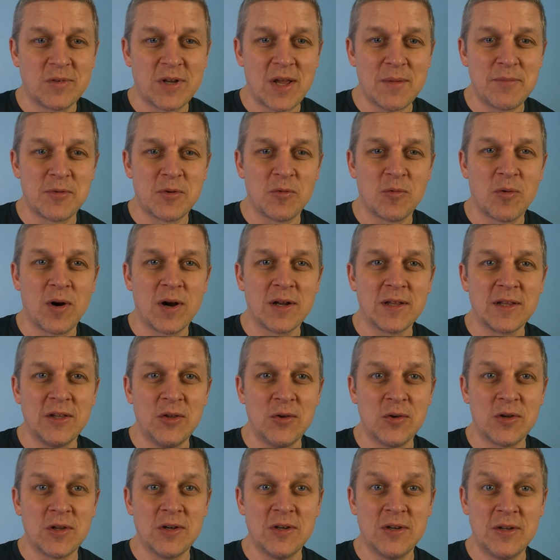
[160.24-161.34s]
types of running that
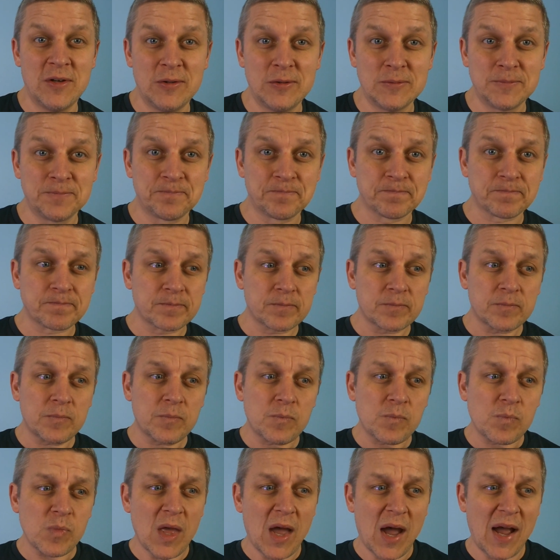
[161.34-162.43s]
you can do.
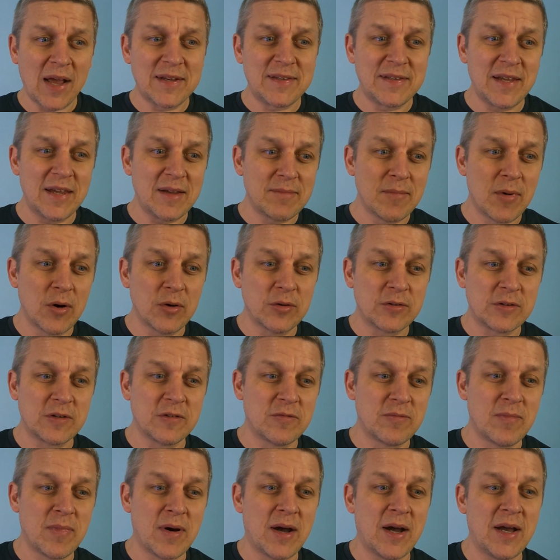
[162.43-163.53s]
I take most
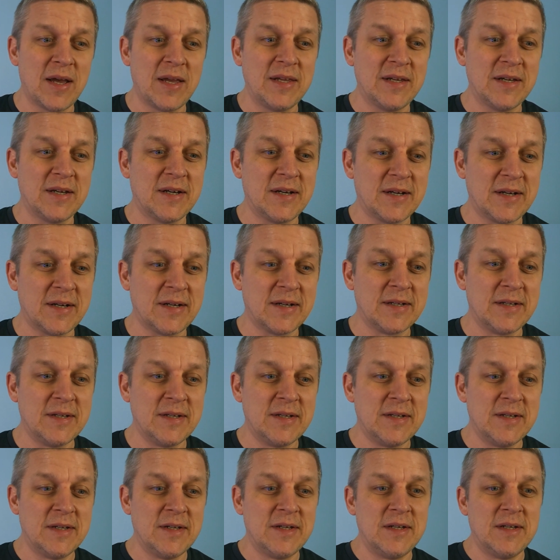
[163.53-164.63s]
of my
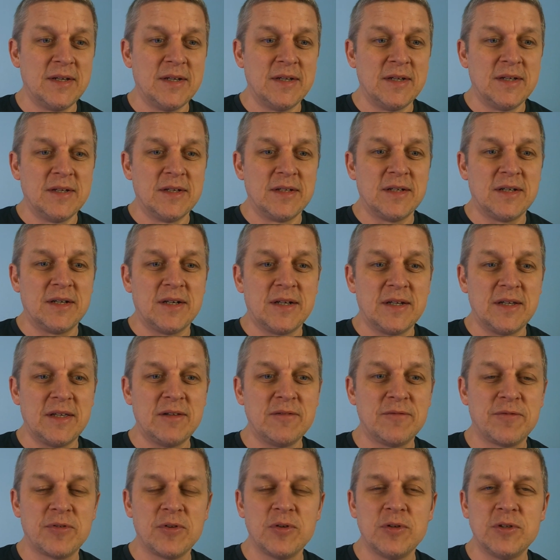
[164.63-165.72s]

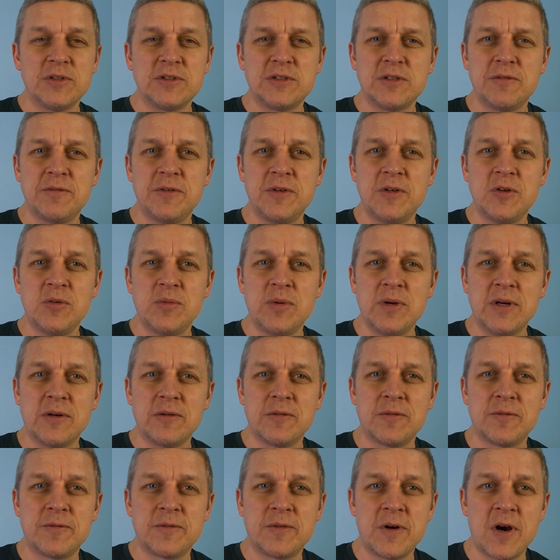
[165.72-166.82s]
influence, if you will,
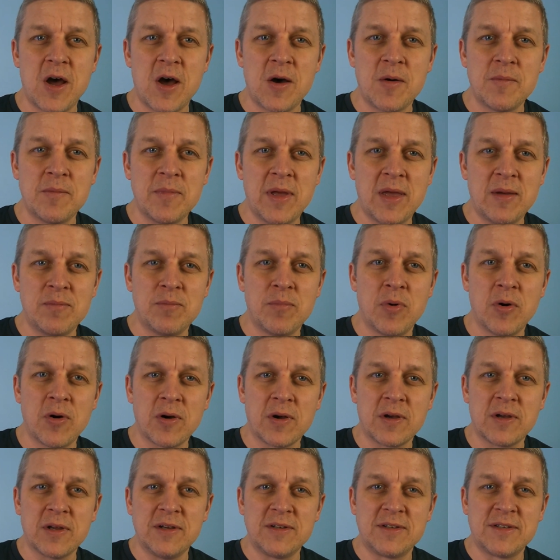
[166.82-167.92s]
from a
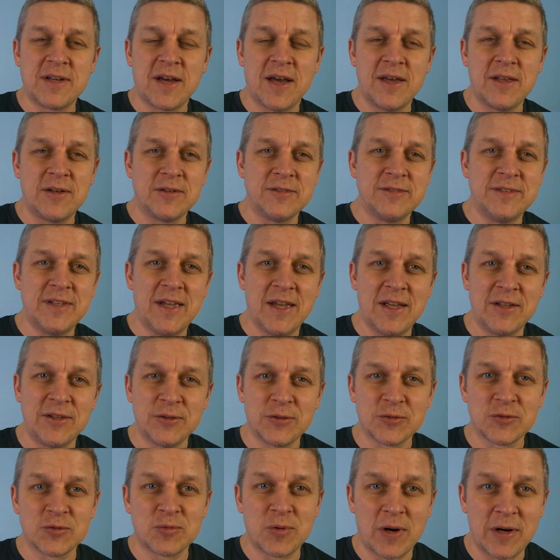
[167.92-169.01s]
book entitled
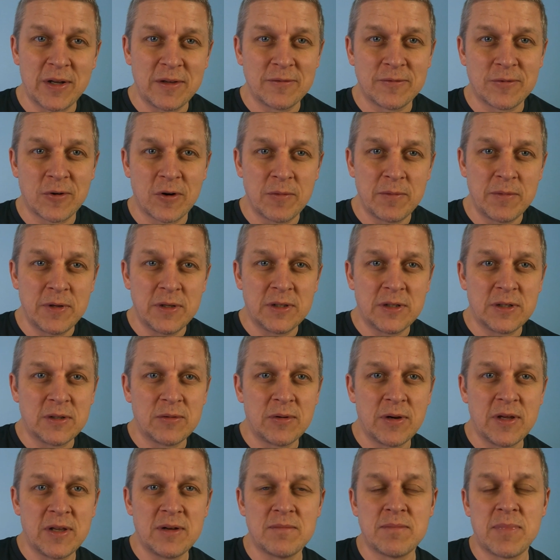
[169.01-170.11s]
Daniel's Running Formula,
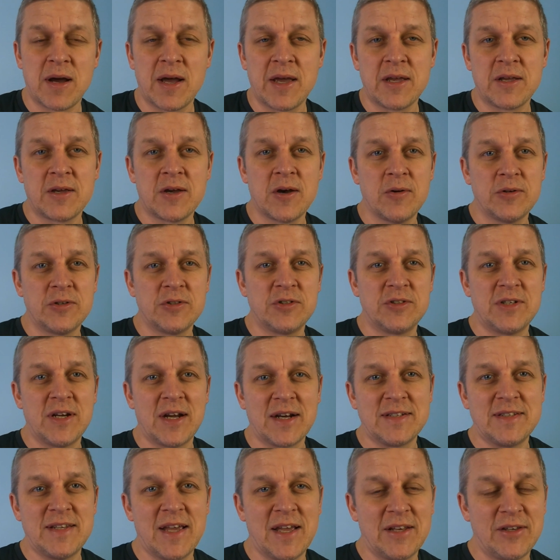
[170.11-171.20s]
written by Coach
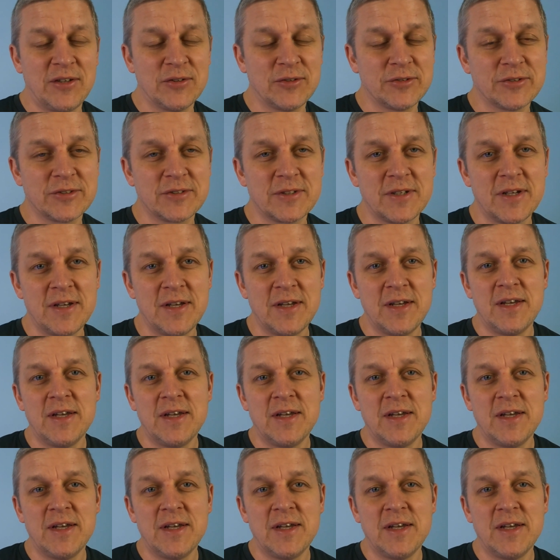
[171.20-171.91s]
Jack Daniels.